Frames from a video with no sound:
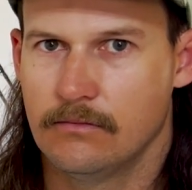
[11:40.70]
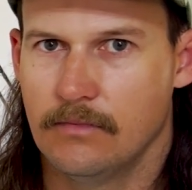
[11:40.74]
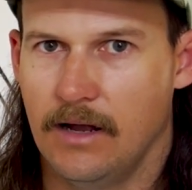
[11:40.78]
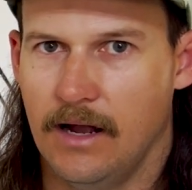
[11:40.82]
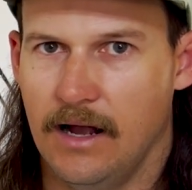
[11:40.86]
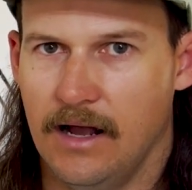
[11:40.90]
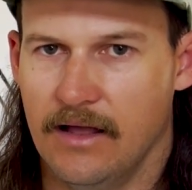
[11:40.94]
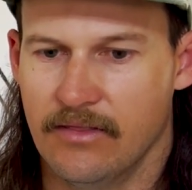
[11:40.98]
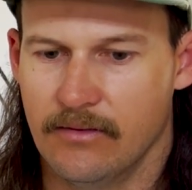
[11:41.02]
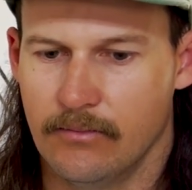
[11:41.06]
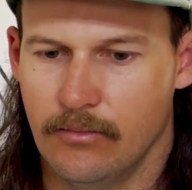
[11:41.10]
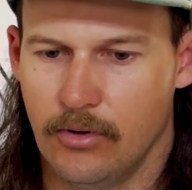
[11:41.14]

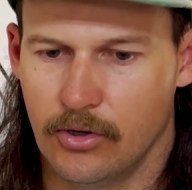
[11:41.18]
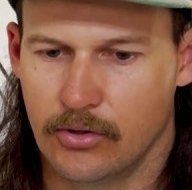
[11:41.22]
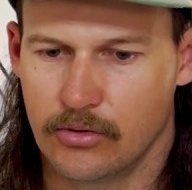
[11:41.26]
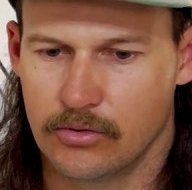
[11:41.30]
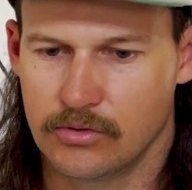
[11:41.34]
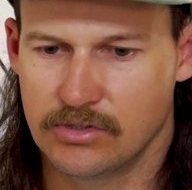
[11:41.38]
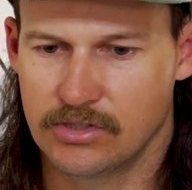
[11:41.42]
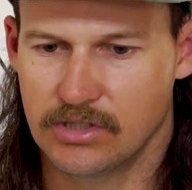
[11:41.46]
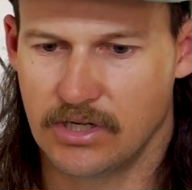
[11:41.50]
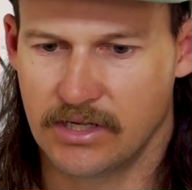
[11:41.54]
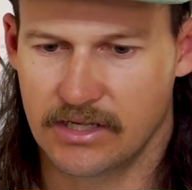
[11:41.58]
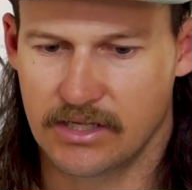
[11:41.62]
other
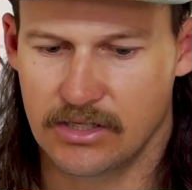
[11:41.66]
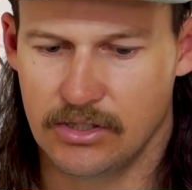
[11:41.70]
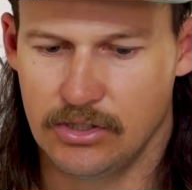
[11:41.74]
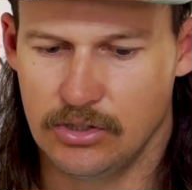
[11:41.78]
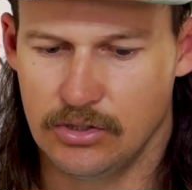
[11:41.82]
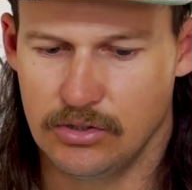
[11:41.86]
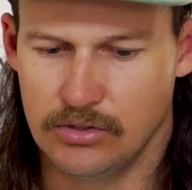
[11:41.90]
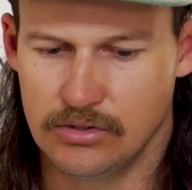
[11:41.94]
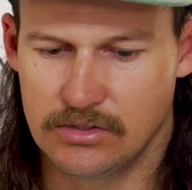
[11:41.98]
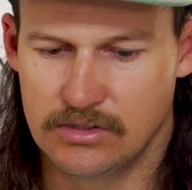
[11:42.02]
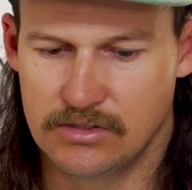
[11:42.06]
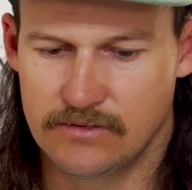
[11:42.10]
models that I can
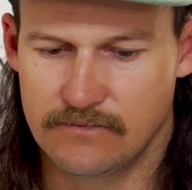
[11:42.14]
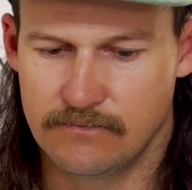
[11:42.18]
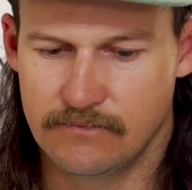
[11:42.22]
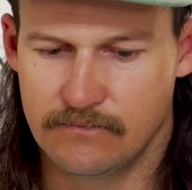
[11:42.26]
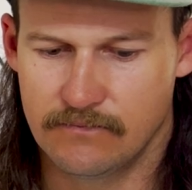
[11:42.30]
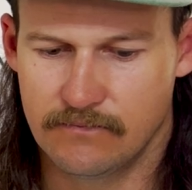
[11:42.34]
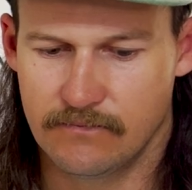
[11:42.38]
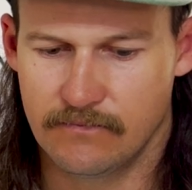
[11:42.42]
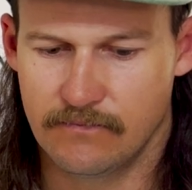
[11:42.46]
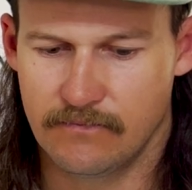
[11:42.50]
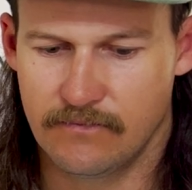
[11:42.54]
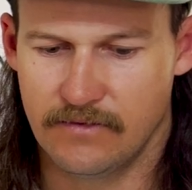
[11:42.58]
use
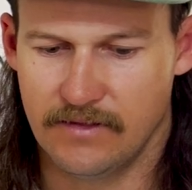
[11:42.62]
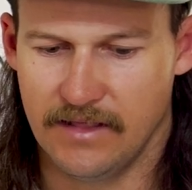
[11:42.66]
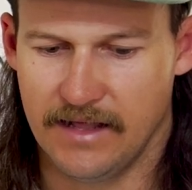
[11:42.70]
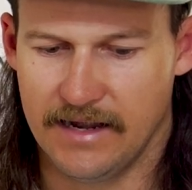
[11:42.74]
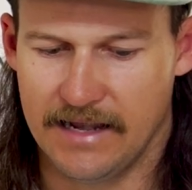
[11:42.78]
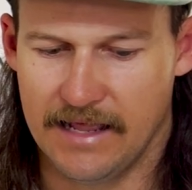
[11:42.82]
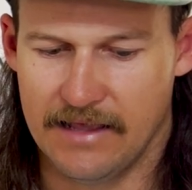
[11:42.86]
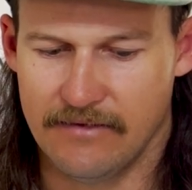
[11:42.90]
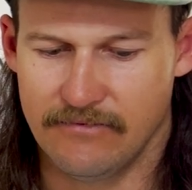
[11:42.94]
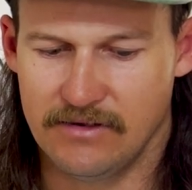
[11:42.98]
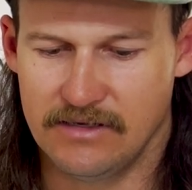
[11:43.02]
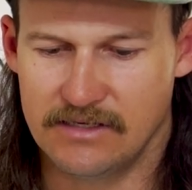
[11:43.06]
for that
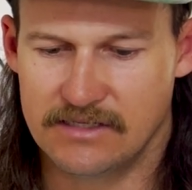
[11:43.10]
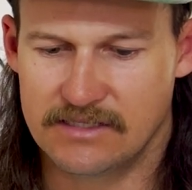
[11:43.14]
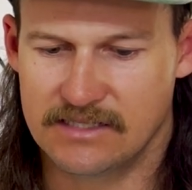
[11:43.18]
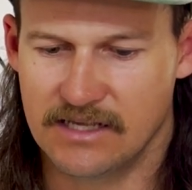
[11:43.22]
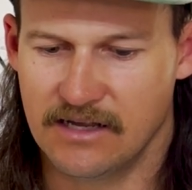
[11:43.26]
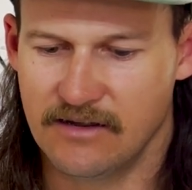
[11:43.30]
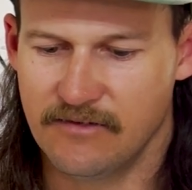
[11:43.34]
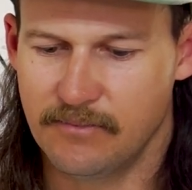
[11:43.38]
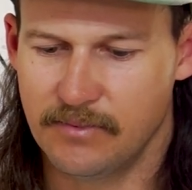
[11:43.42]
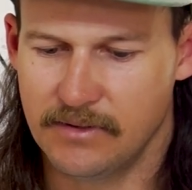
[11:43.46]
heavier stuff.